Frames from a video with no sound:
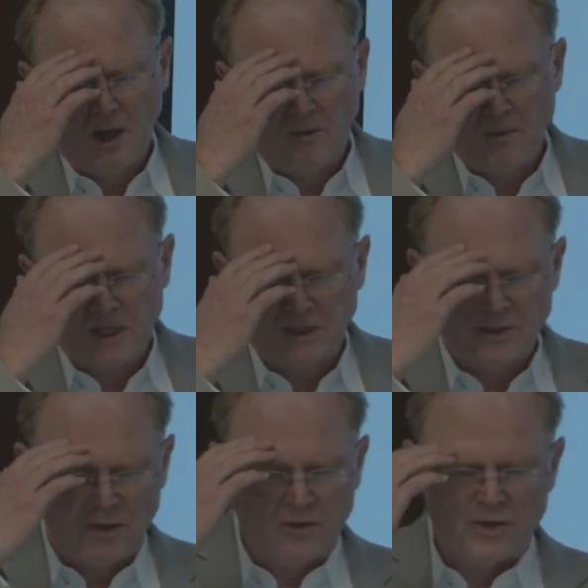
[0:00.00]
means
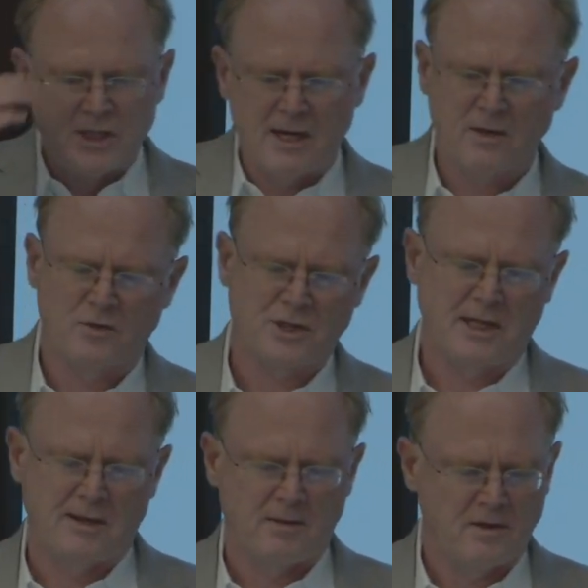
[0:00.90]
understanding or
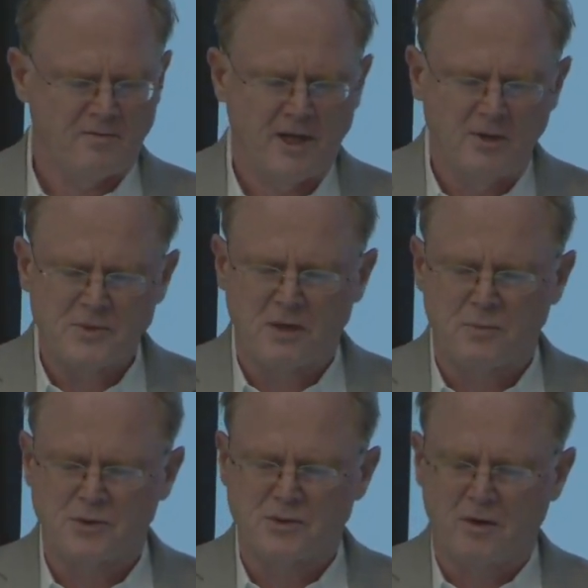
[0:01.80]
skill developed and
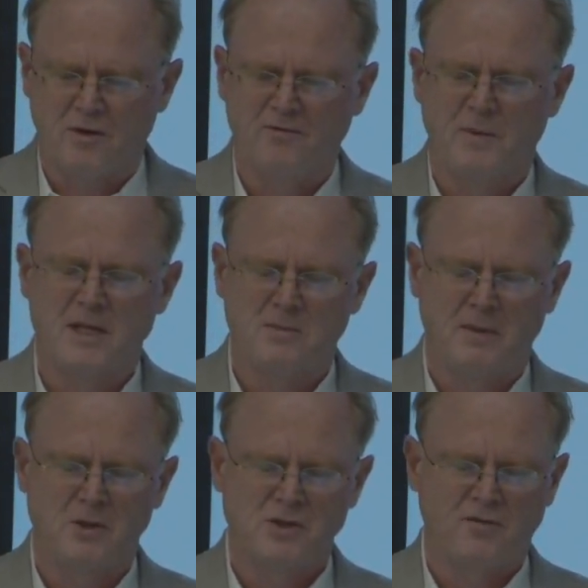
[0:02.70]
preserved by the
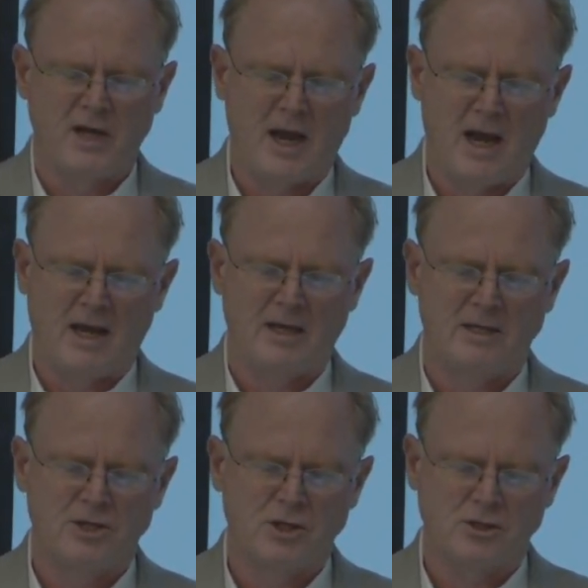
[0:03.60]
members of an
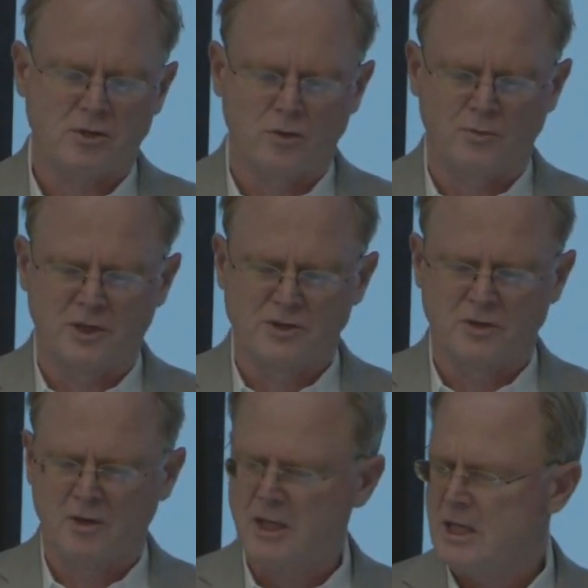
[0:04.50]
indigenous group
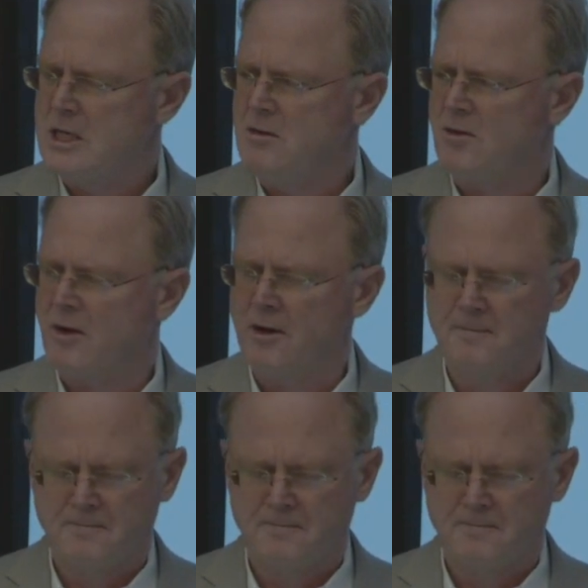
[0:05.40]
concerning either